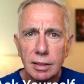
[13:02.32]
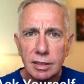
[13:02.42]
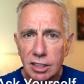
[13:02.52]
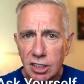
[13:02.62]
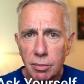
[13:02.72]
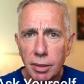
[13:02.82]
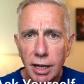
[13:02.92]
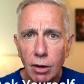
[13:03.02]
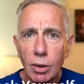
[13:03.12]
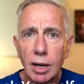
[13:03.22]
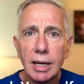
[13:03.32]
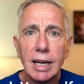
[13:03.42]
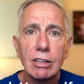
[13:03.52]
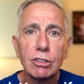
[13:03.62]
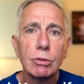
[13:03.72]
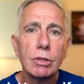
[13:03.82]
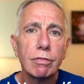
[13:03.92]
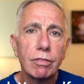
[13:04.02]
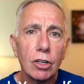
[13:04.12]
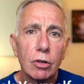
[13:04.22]
Systeme.io lets you
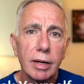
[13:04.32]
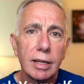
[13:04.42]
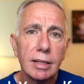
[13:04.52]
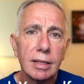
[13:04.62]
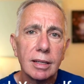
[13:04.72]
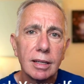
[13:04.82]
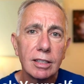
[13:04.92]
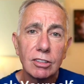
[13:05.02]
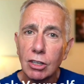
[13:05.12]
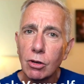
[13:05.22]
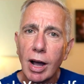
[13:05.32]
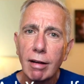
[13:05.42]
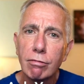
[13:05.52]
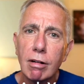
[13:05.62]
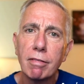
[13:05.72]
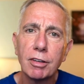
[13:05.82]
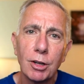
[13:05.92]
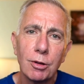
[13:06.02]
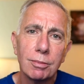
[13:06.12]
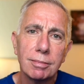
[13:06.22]
defer it until you have
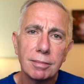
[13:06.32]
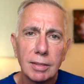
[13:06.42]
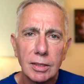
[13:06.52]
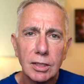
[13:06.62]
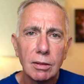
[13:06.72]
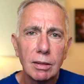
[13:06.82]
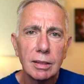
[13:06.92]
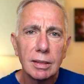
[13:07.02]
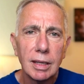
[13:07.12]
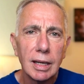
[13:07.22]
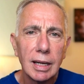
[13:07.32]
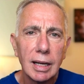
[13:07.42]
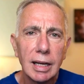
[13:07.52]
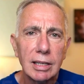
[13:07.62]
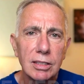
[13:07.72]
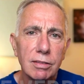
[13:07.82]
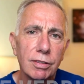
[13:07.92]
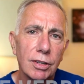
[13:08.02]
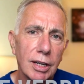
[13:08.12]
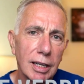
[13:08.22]
revenue. So here's the
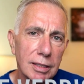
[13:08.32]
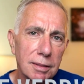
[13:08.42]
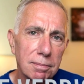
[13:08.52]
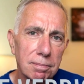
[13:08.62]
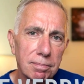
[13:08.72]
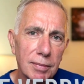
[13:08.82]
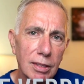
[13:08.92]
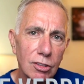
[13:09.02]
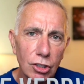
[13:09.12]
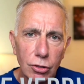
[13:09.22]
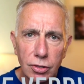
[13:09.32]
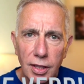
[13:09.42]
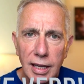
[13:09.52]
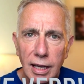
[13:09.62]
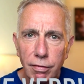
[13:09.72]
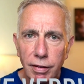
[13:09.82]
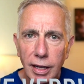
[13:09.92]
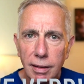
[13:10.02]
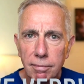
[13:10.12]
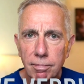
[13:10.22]
verdict. Choose
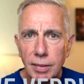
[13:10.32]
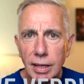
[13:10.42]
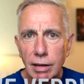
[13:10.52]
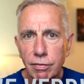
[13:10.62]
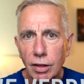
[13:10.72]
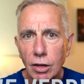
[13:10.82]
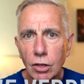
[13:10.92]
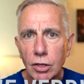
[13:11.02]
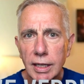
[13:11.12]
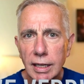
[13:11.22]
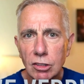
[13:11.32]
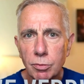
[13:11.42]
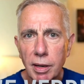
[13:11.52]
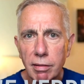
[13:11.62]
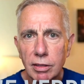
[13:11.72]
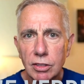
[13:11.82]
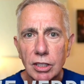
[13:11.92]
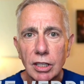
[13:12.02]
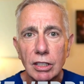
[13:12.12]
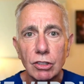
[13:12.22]
Thinkific if the learning experience
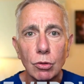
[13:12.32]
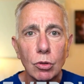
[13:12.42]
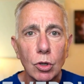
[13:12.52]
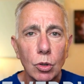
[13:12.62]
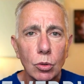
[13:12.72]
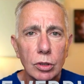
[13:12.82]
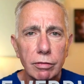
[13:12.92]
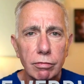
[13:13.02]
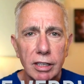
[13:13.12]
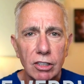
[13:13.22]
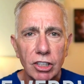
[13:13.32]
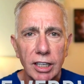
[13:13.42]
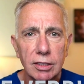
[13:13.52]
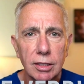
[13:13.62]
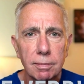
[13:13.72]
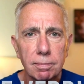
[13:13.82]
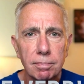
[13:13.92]
is your core differentiator.